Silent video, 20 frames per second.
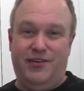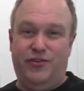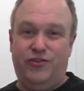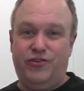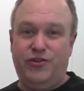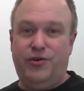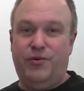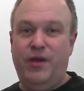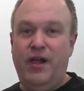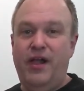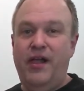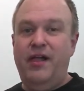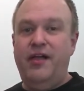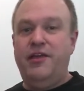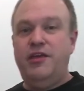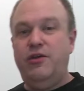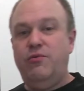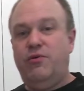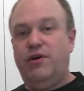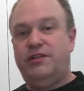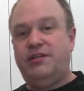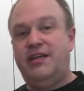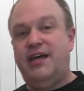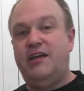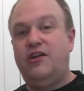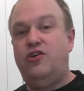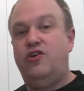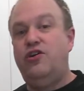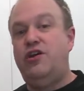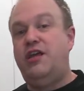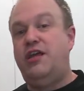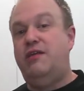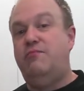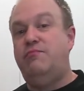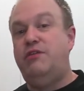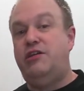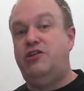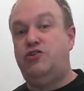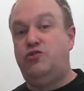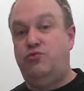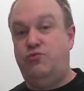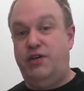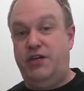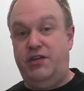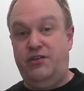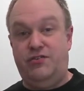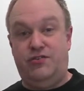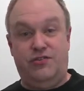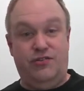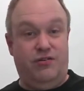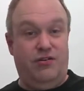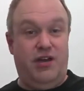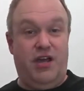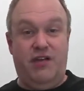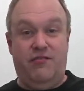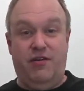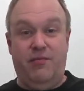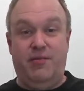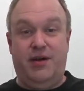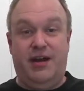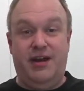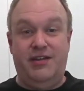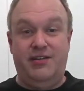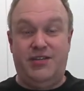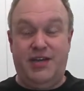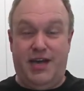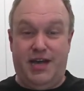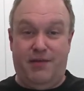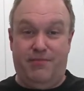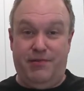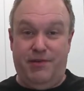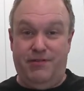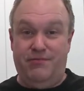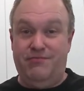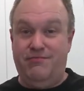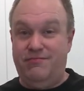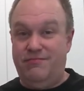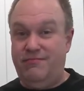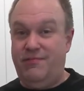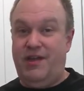So you want that good in between so everybody's happy